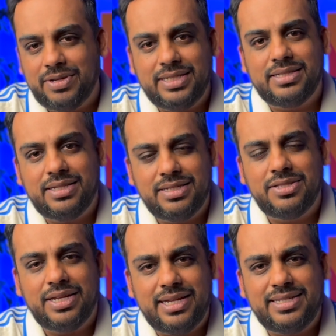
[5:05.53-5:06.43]

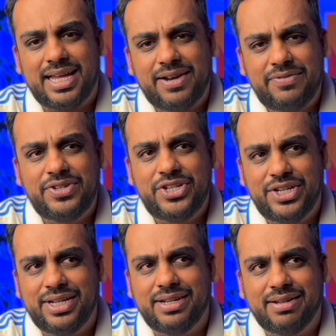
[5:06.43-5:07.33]
He's
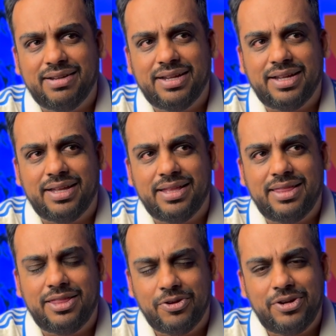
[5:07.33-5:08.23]
averaging
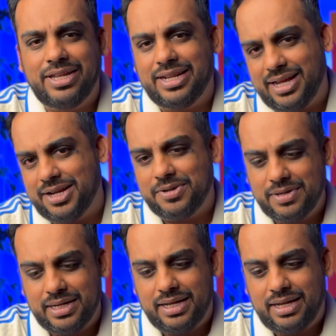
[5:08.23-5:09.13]
30 now,
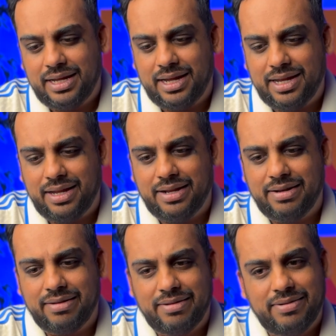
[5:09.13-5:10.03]

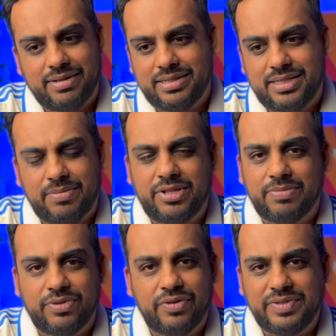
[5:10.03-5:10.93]
and some of the
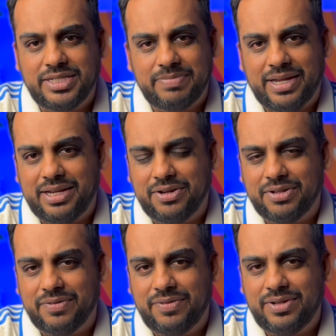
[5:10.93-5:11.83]
moves he's making
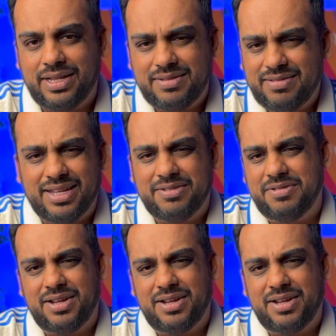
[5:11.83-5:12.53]
on the field, and like